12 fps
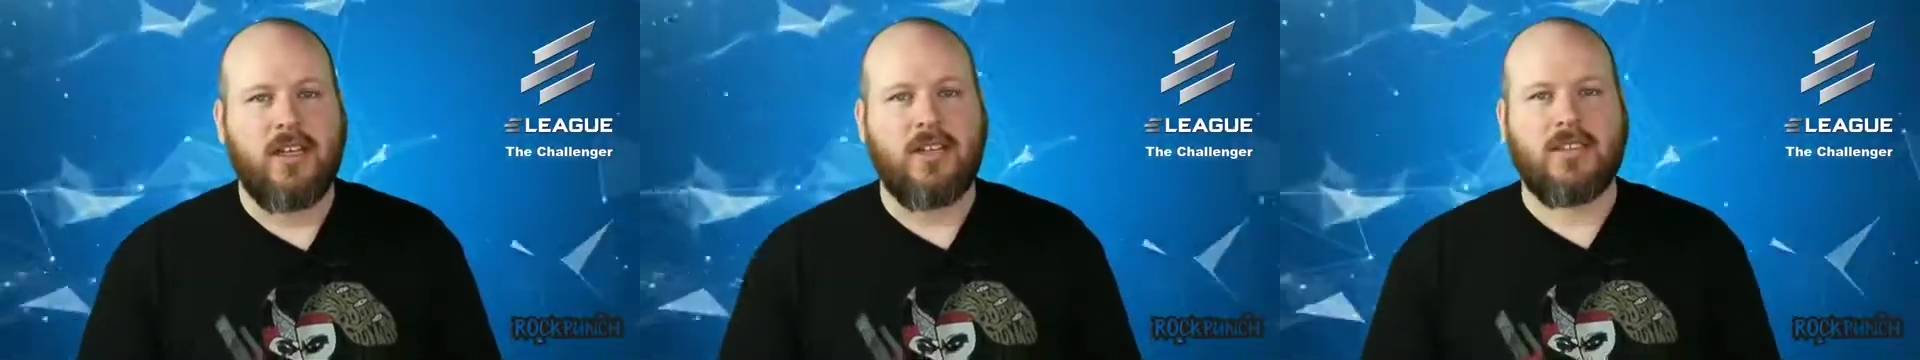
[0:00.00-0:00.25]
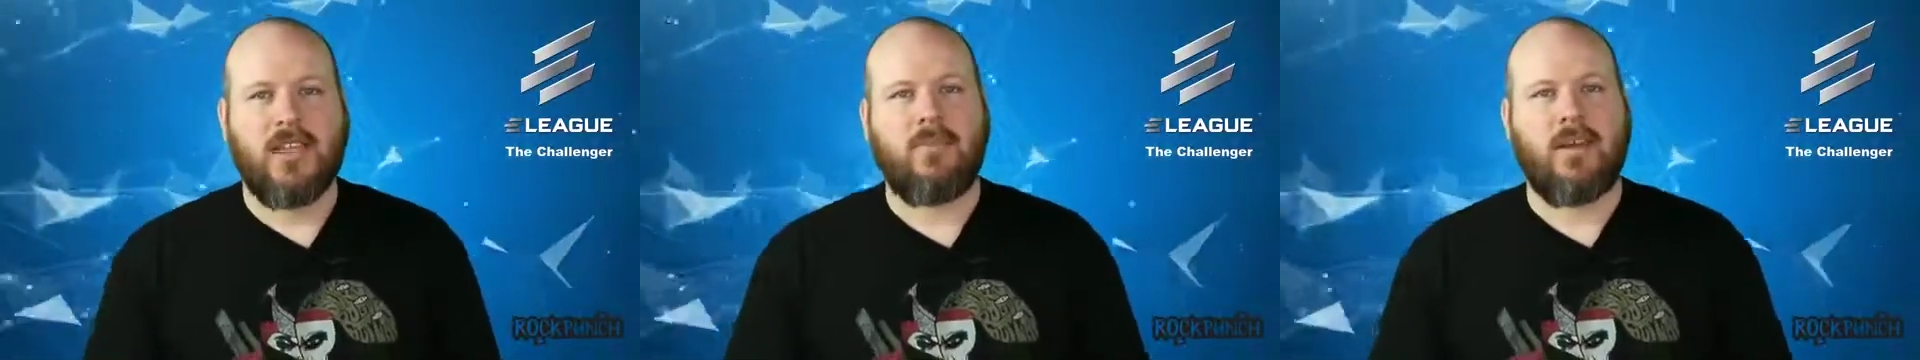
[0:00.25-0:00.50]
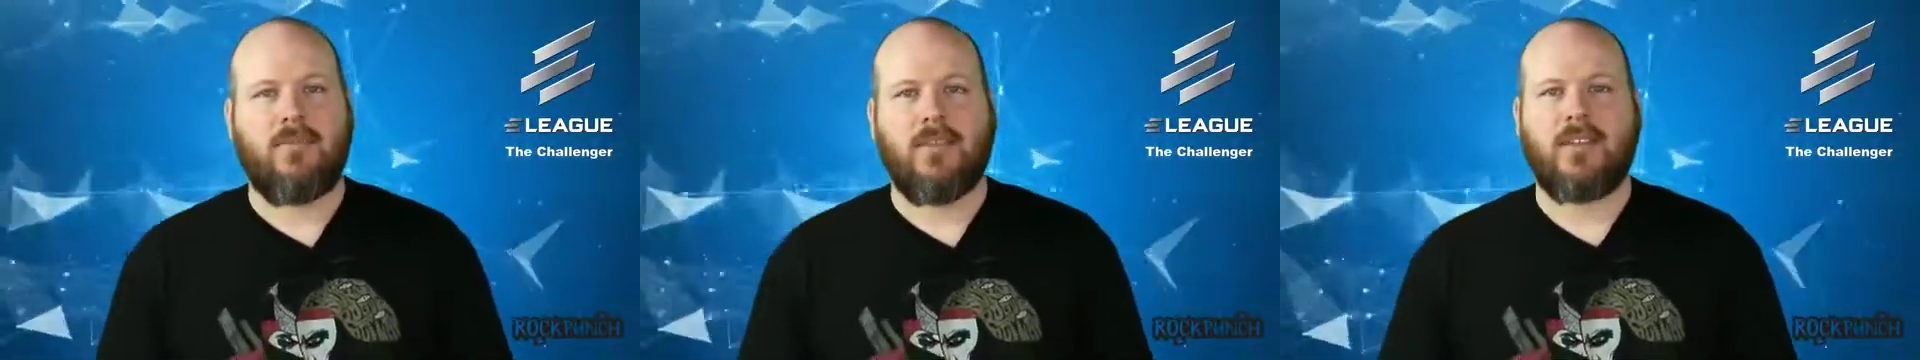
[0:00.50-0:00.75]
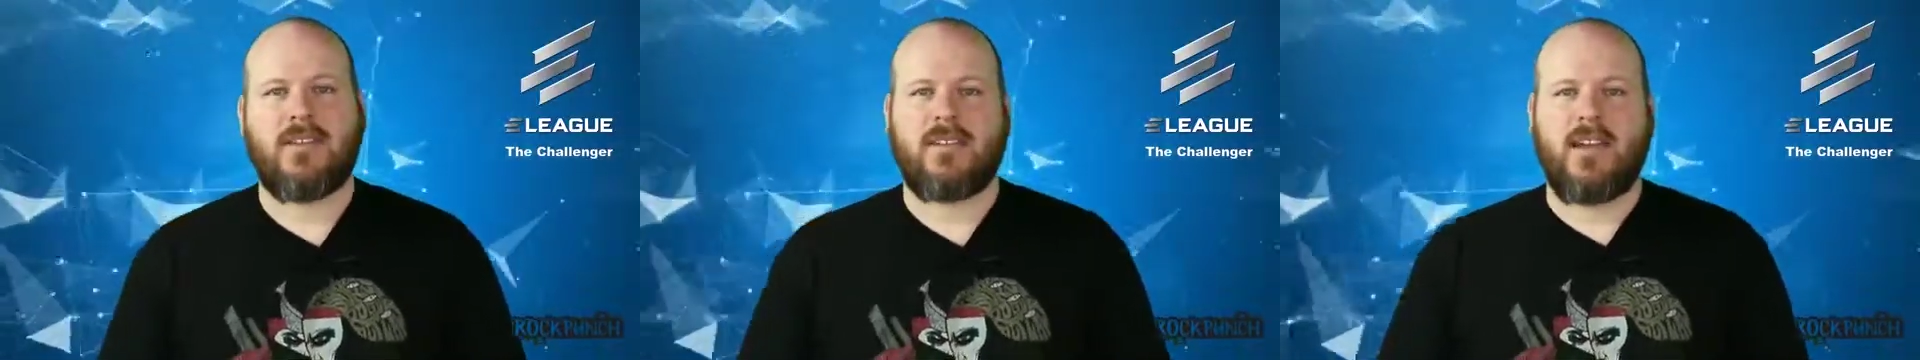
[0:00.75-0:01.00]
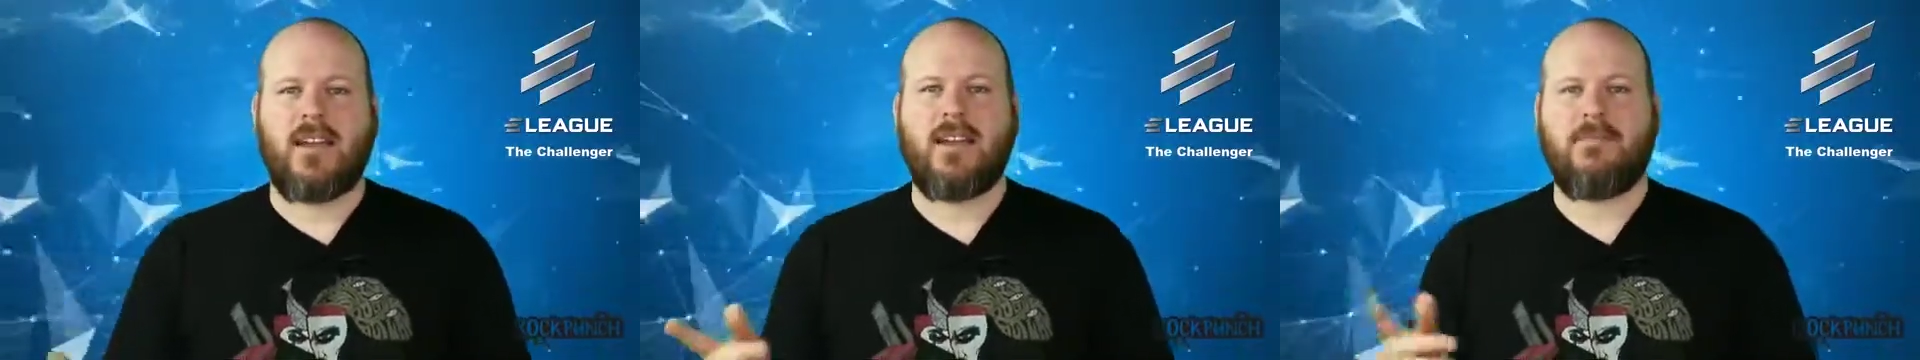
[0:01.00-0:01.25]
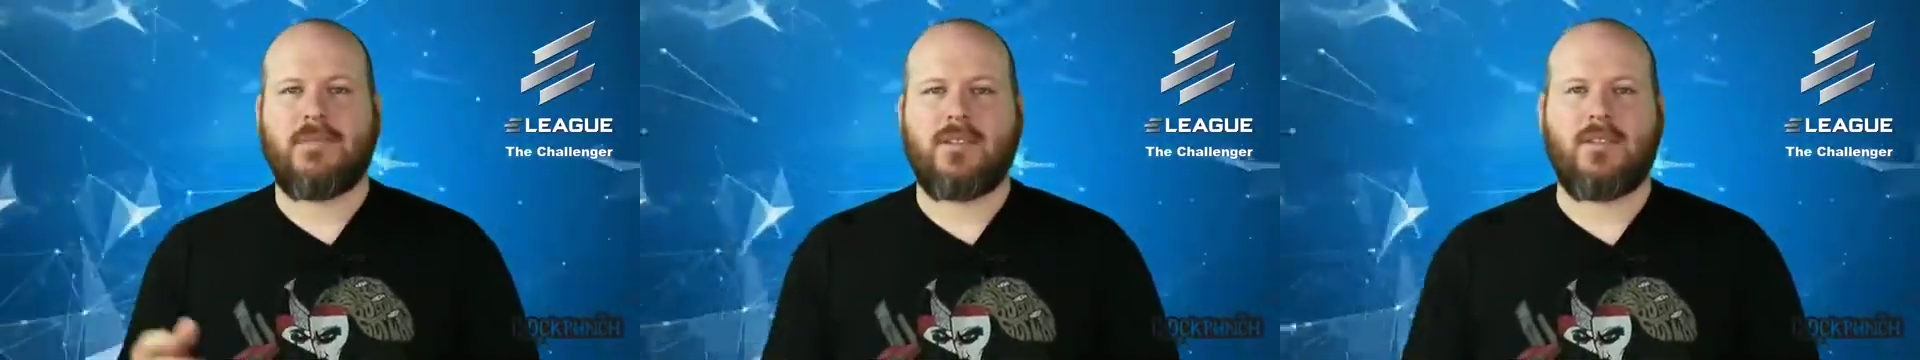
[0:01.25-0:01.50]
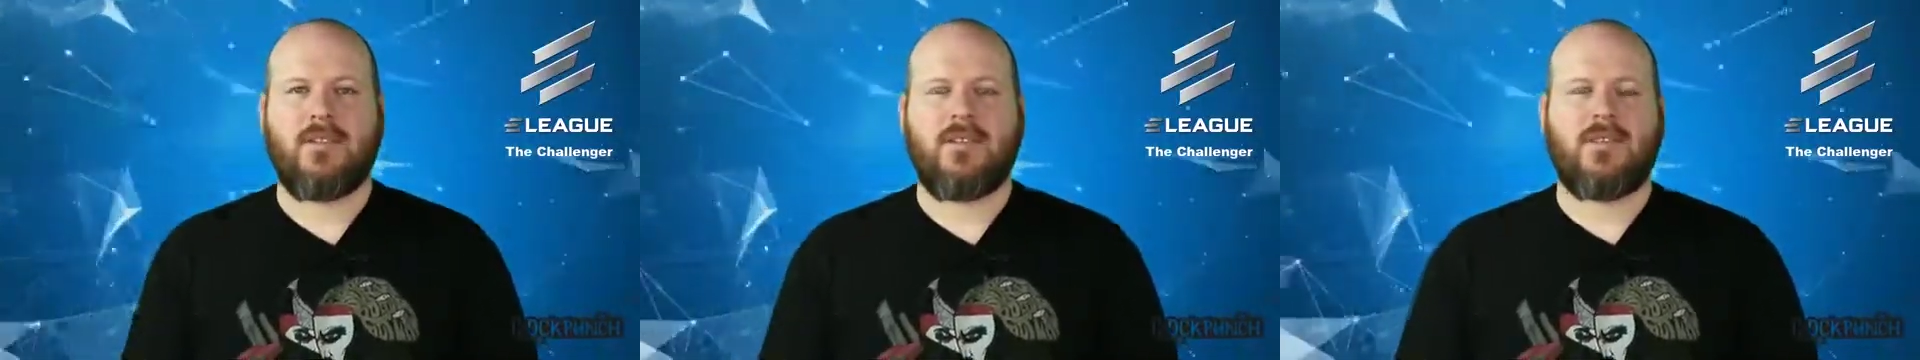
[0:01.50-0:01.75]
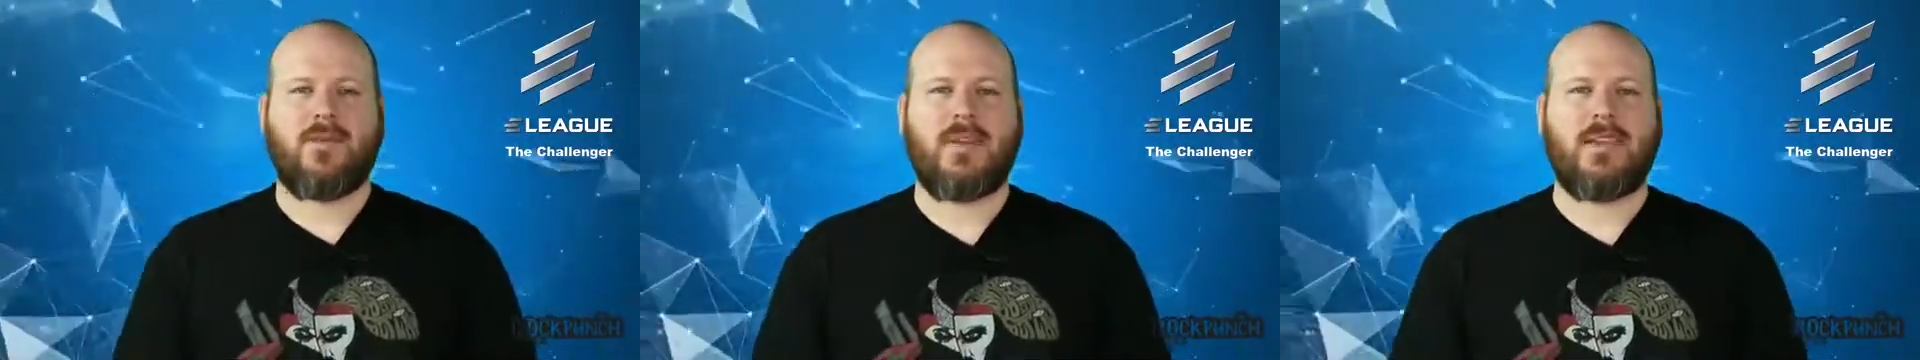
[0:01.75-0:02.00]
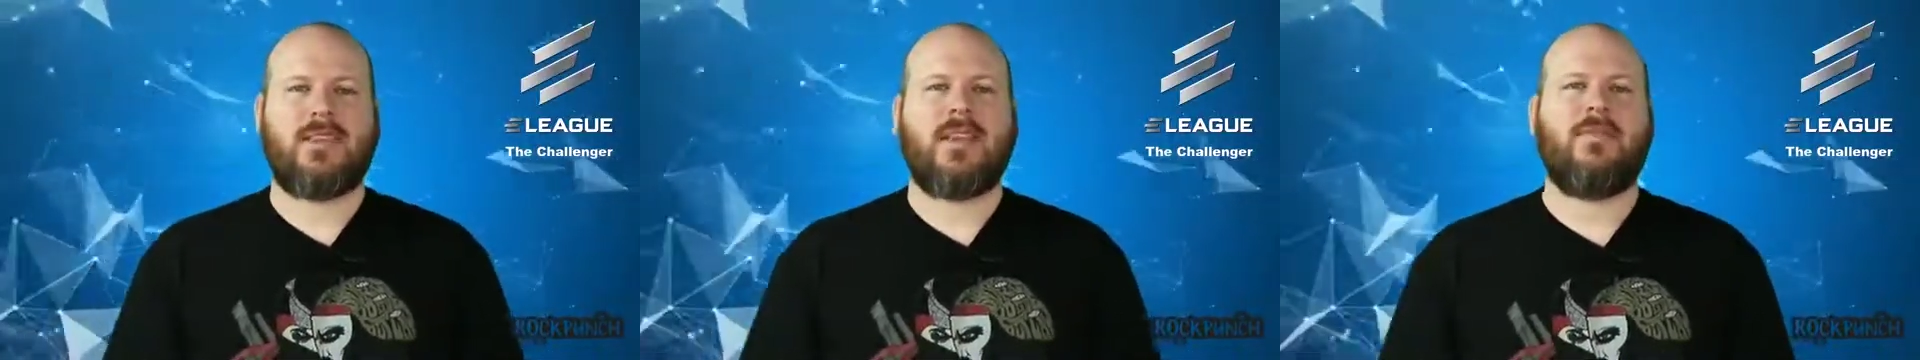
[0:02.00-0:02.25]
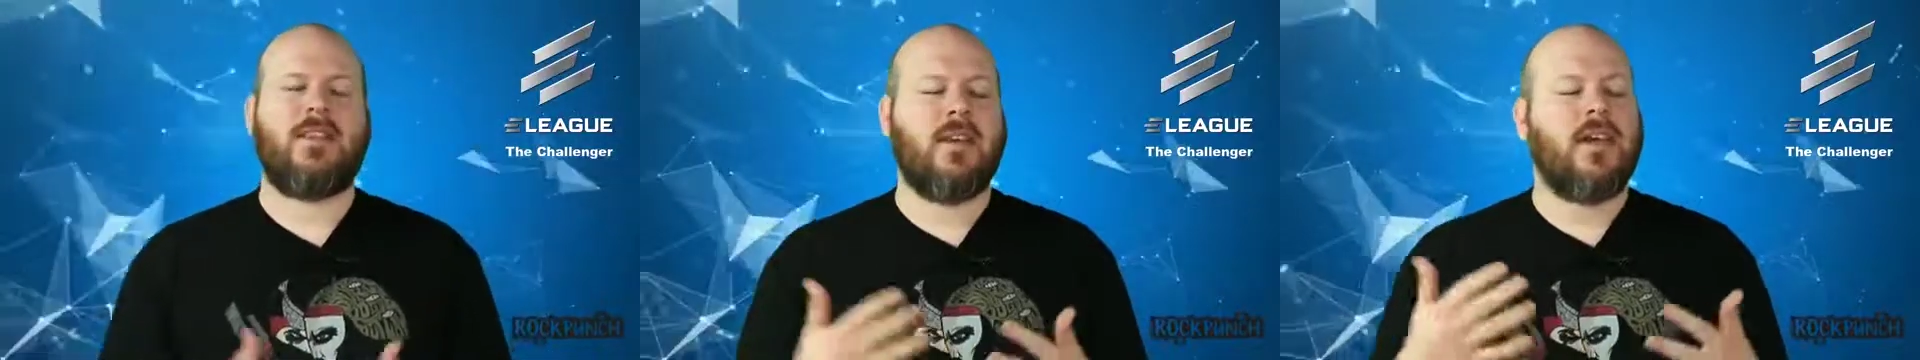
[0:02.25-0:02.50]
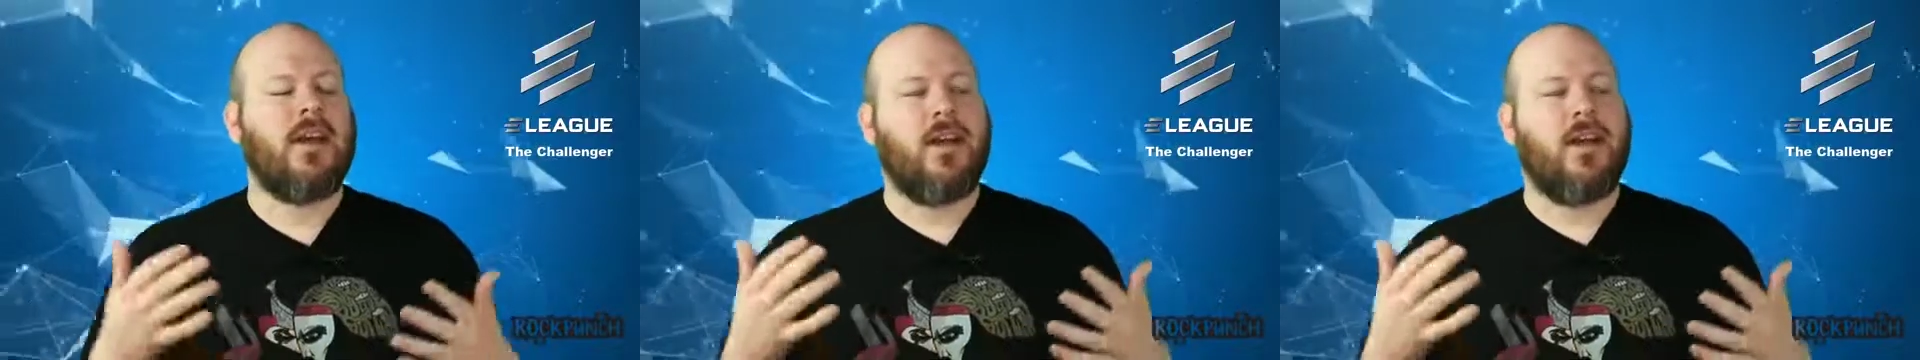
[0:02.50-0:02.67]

is coming up on its second episode on the 27th.